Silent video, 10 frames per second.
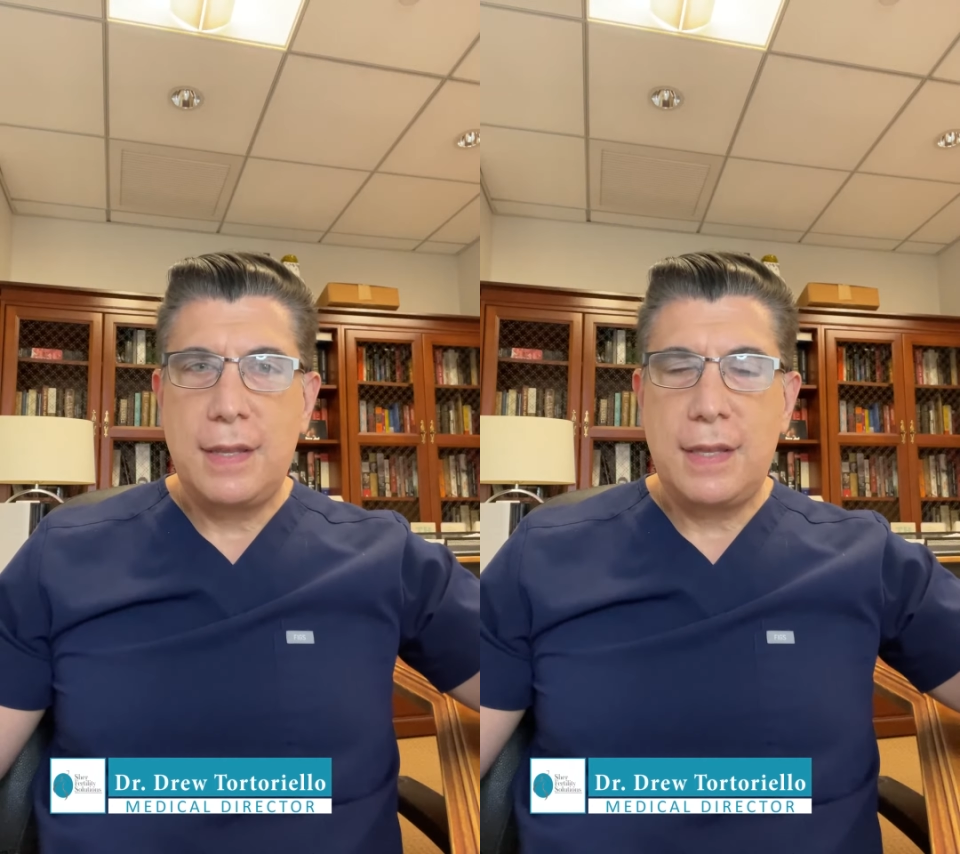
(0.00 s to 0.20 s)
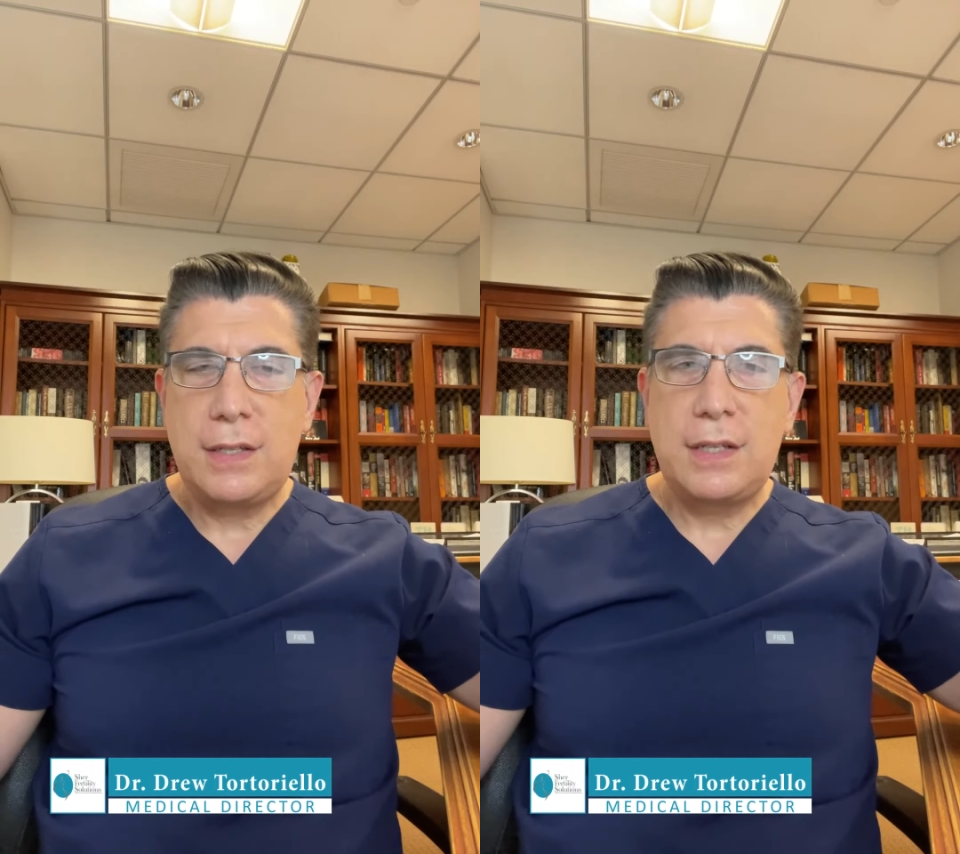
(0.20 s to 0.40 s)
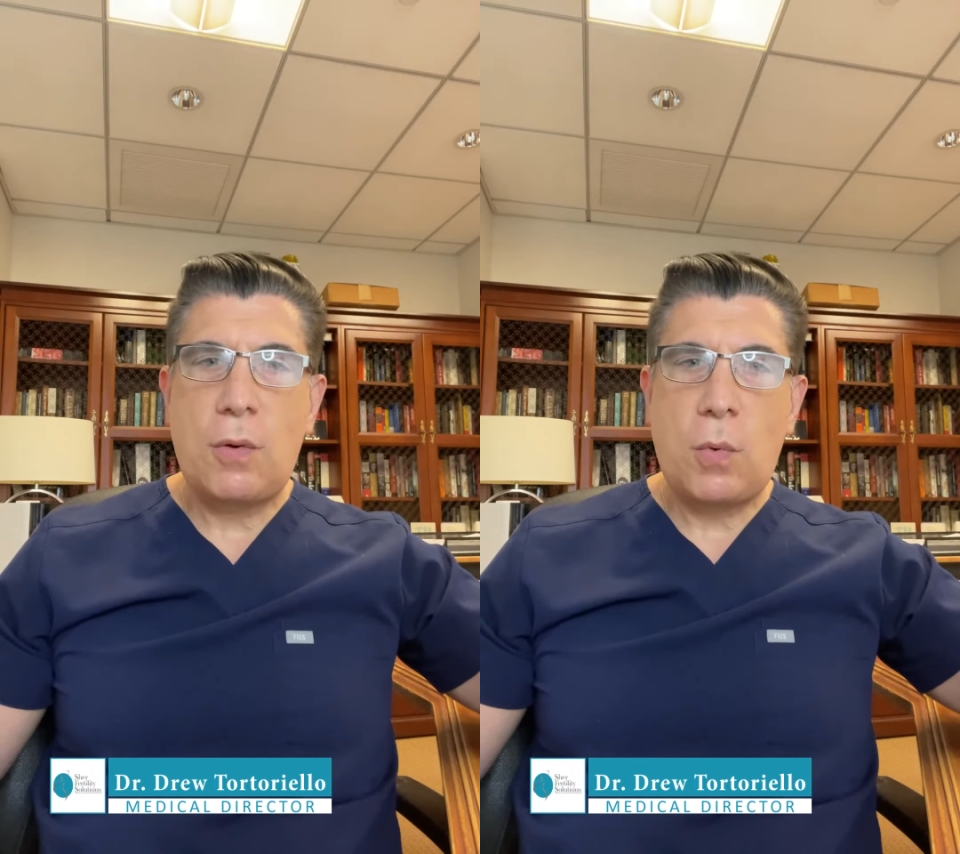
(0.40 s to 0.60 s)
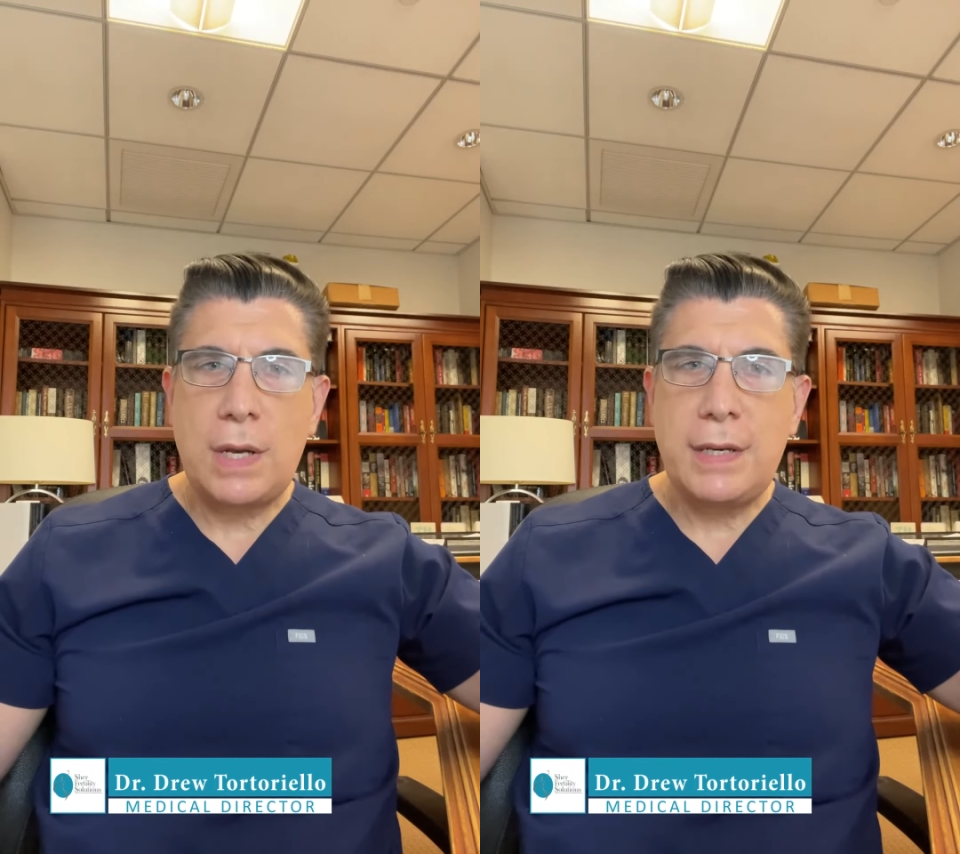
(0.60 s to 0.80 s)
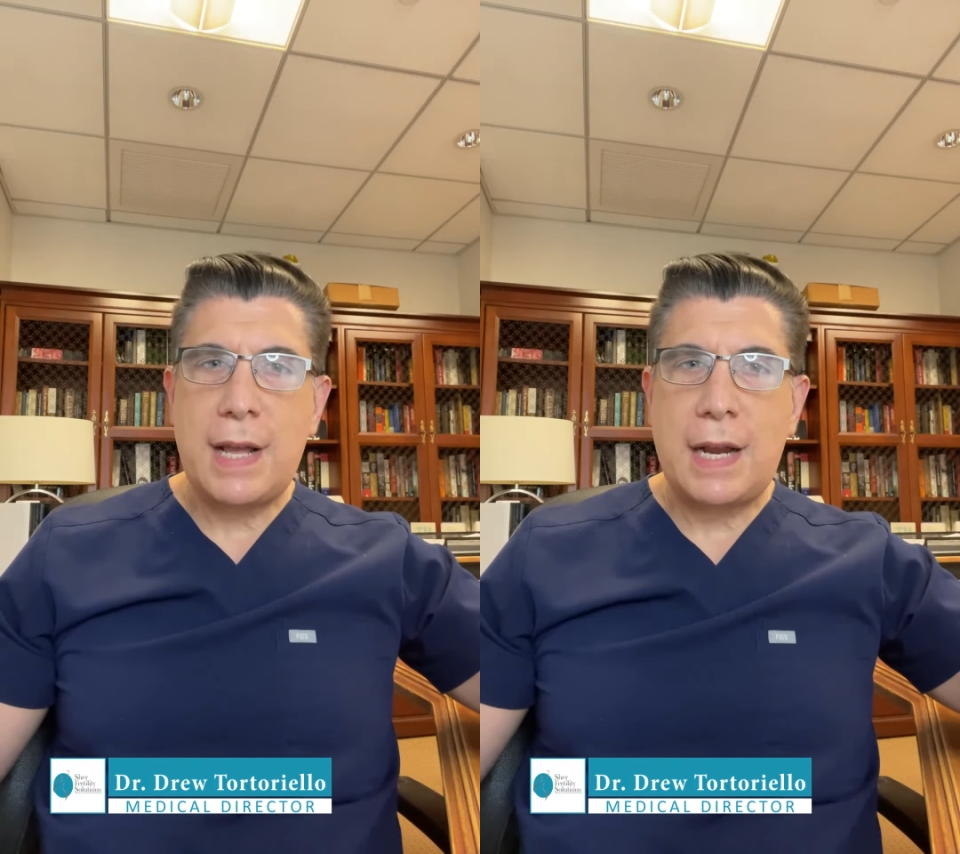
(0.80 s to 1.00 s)
This is a
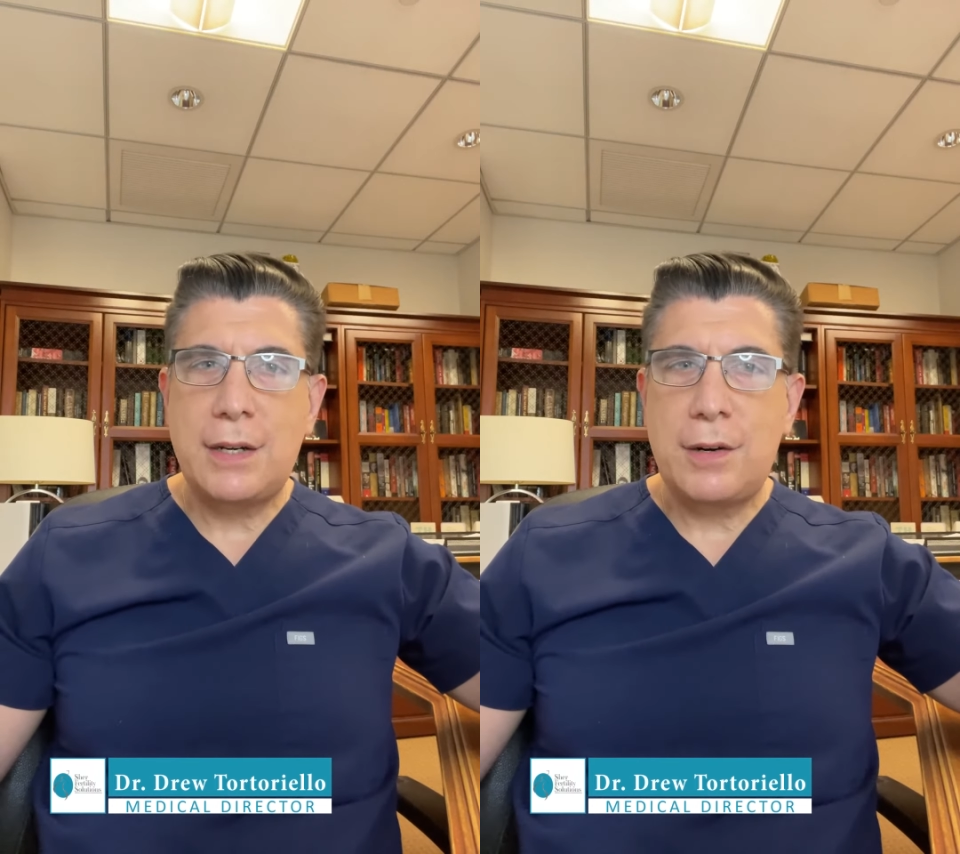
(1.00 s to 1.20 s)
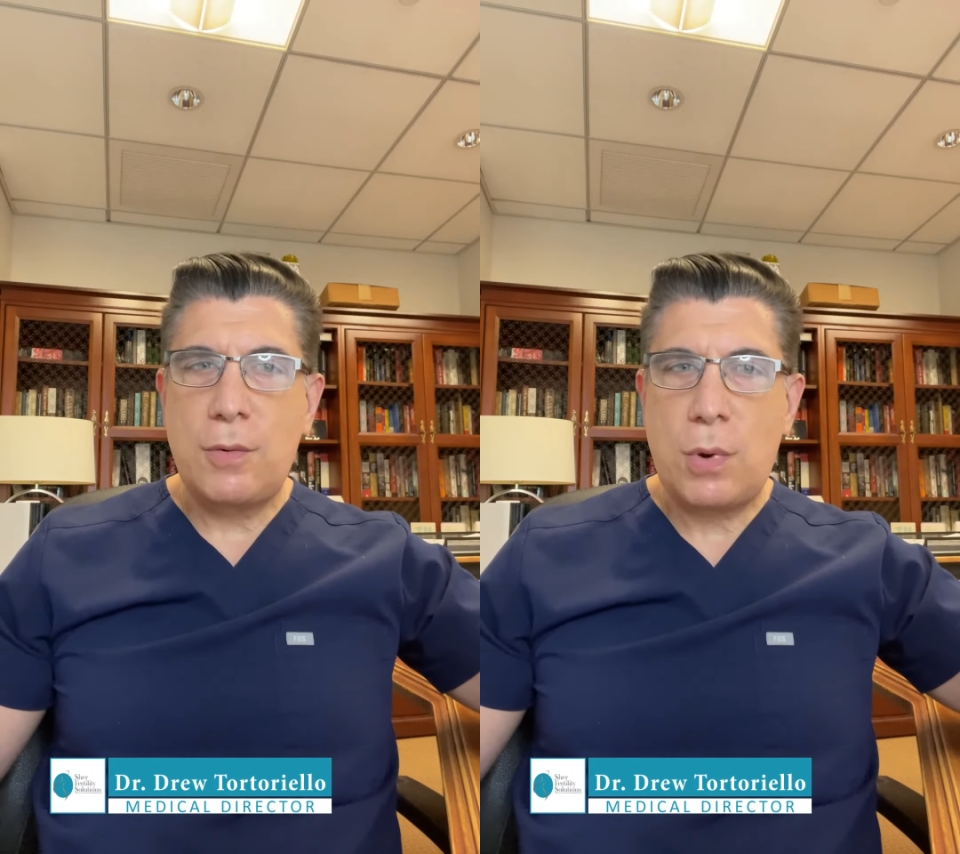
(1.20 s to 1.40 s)
one doctor,